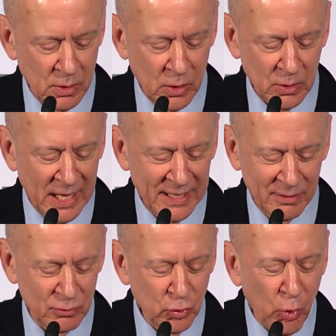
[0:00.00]

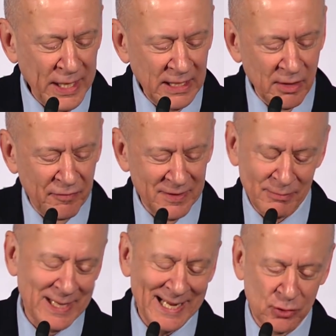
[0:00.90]
like 20
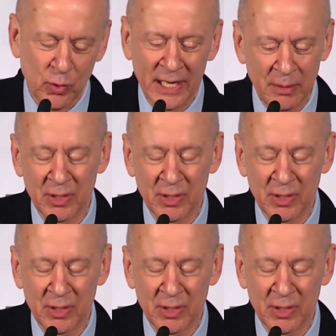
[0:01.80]
different, not 20,